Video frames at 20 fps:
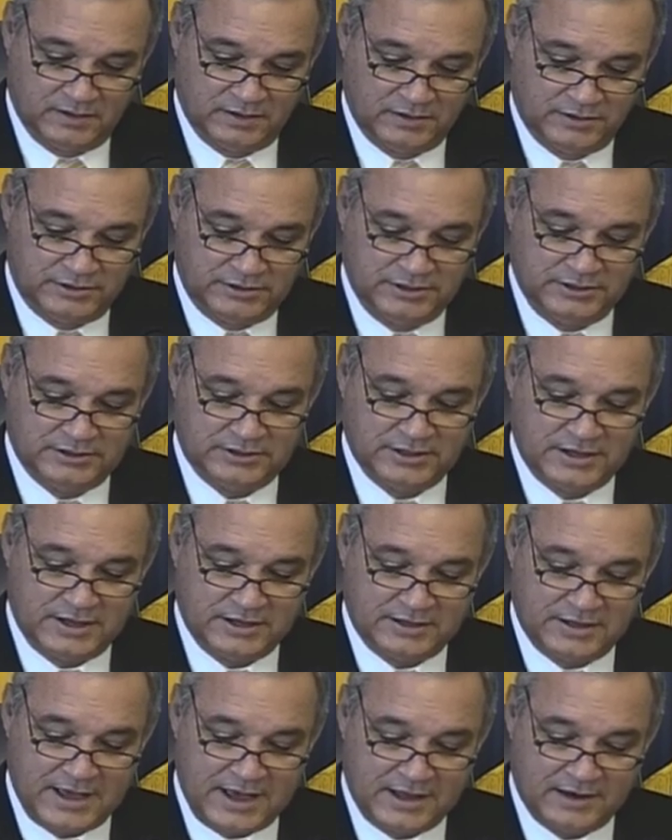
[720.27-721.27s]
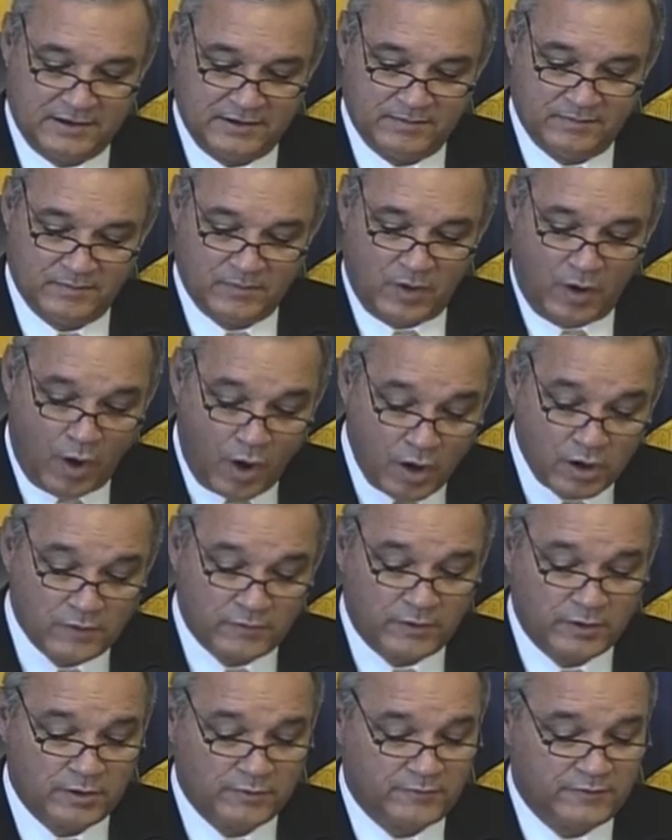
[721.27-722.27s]
She said that all
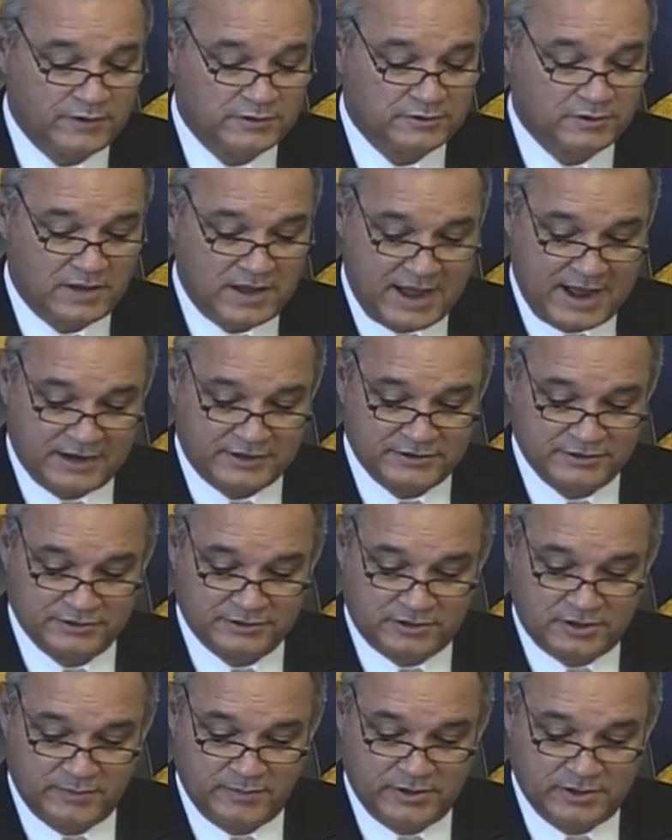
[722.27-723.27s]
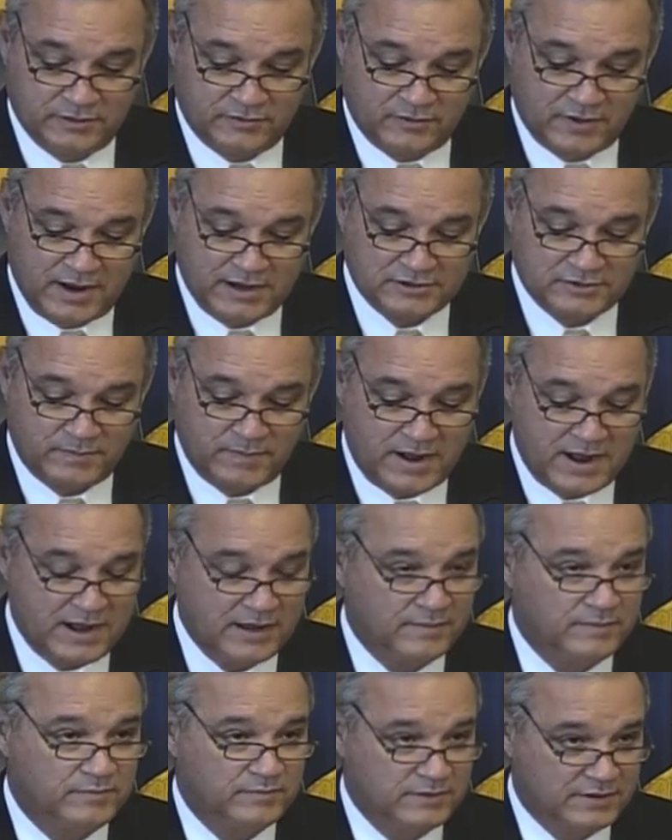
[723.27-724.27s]
of her official actions could be addressed
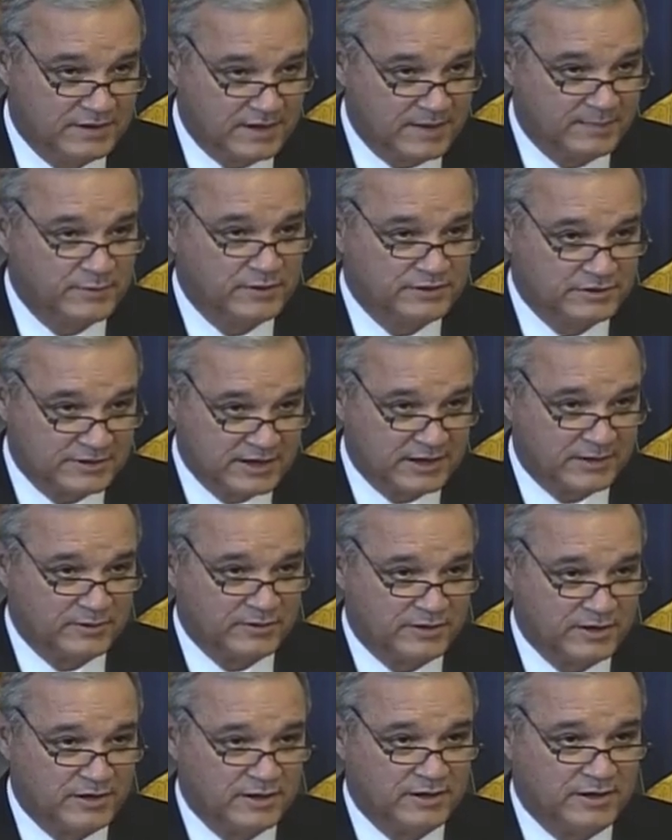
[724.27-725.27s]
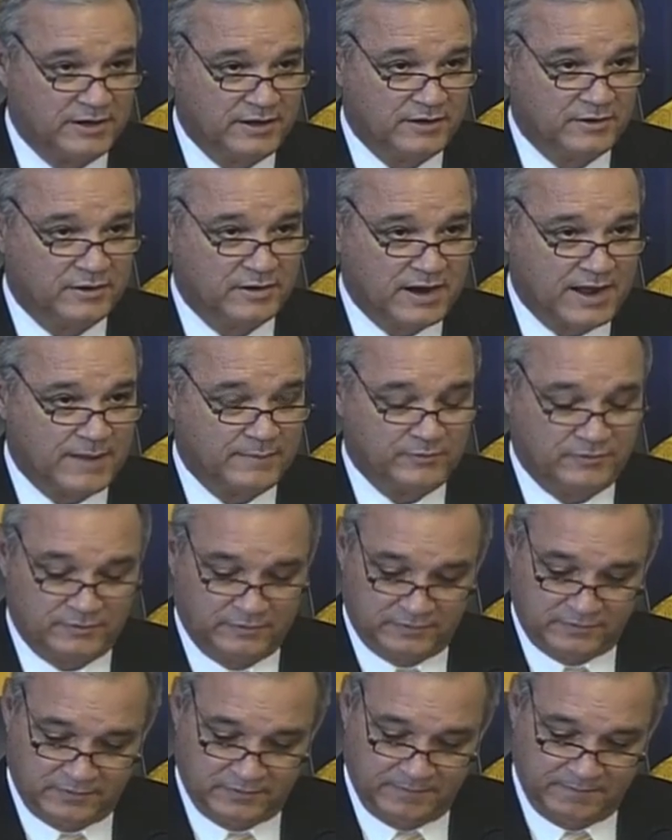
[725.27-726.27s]
by the Deputy Secretary in her
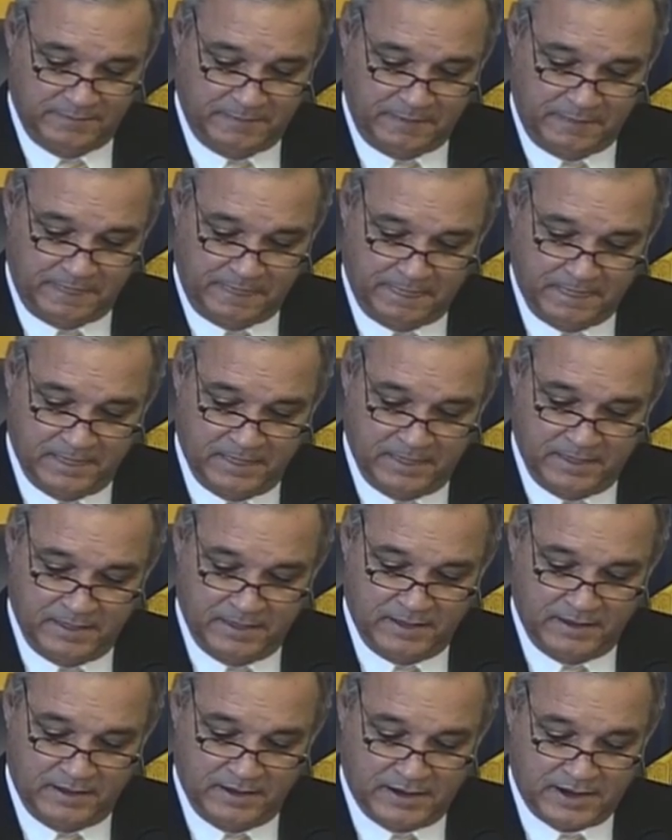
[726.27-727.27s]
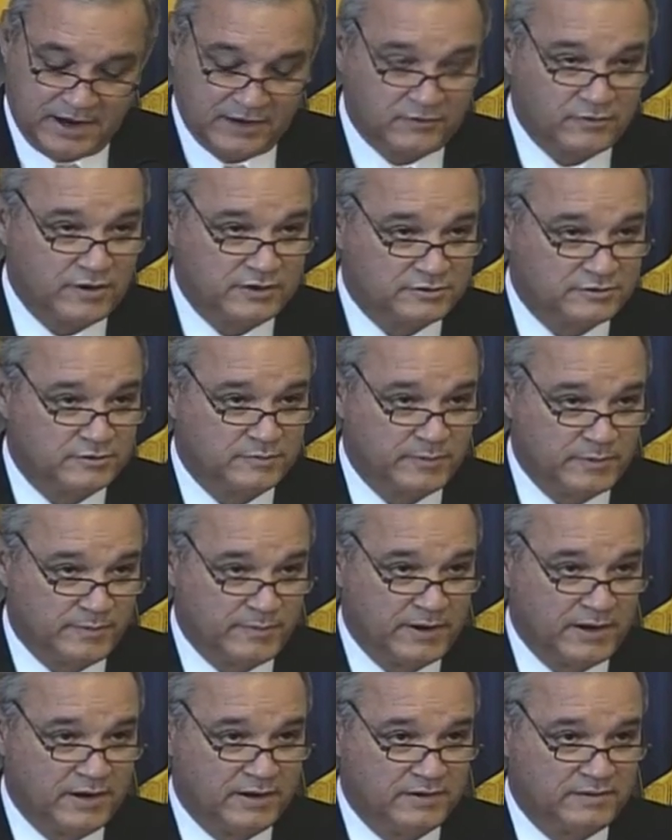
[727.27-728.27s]
absence. And I trust you're
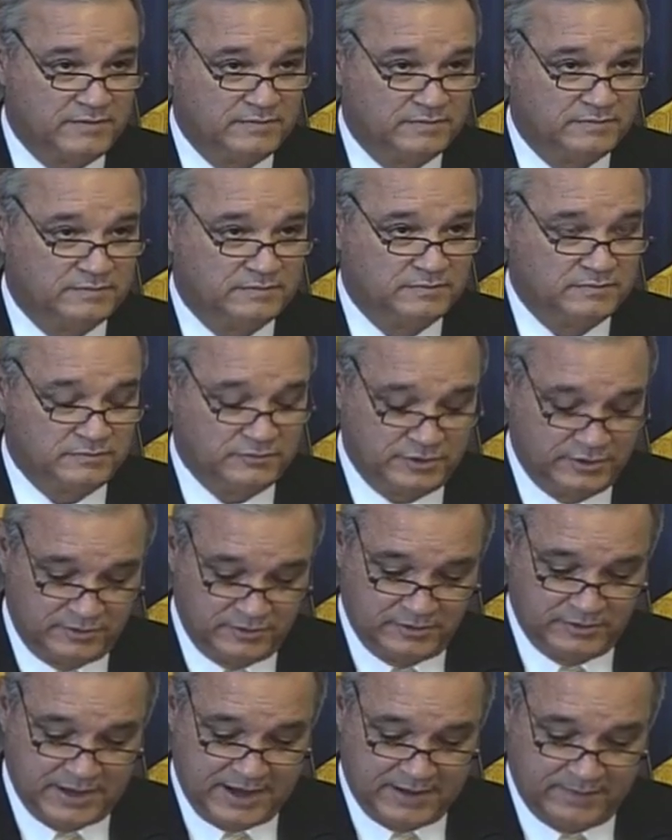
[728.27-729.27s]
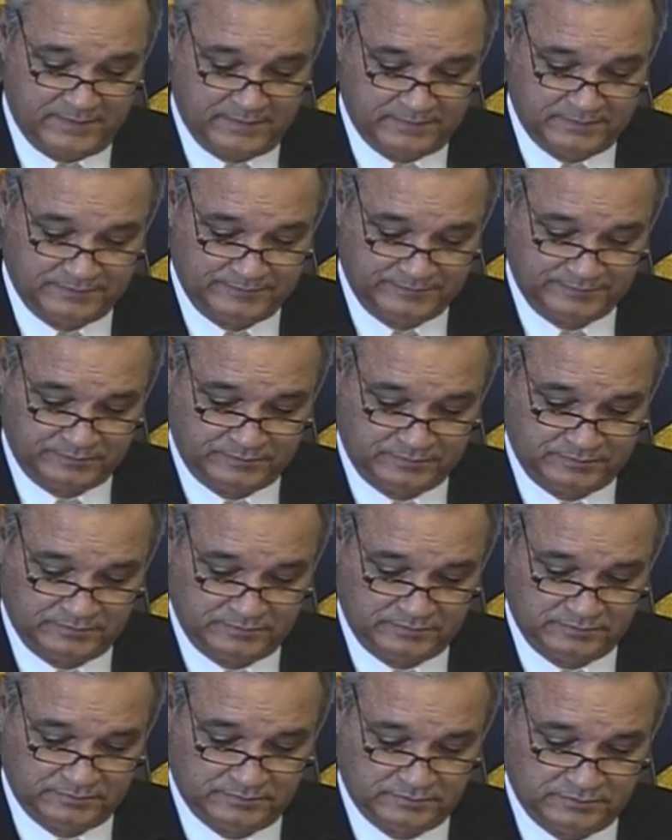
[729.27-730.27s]
prepared to do that,
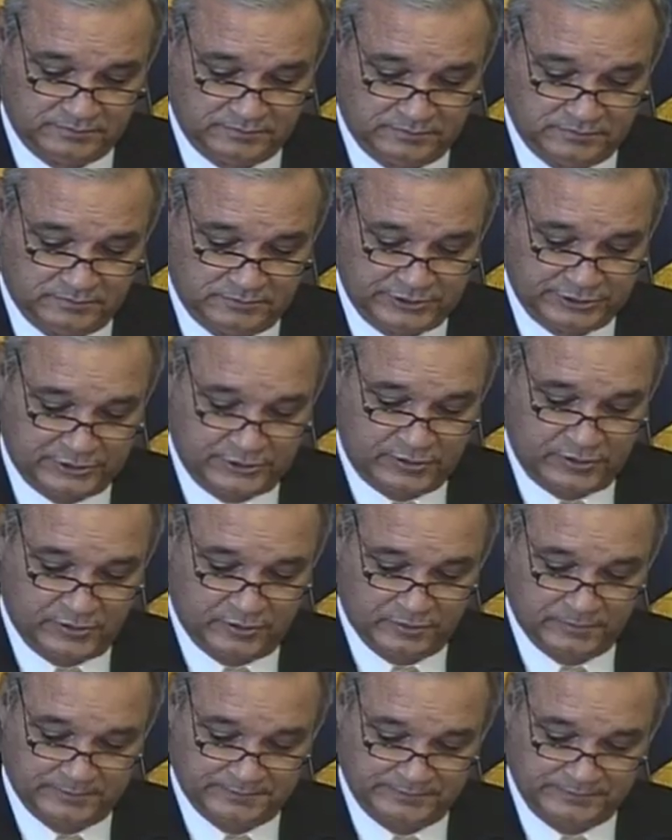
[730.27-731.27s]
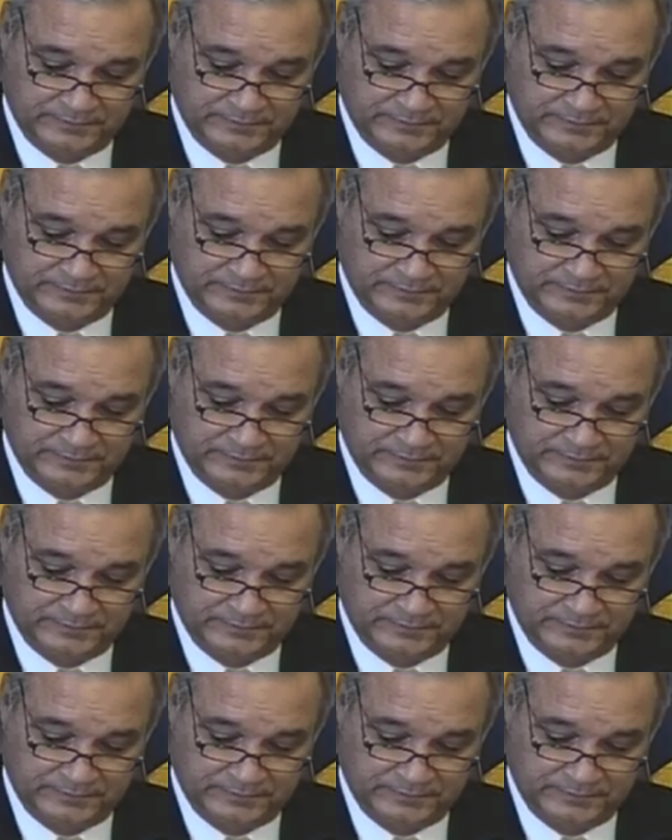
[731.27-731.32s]
Mr. Gould.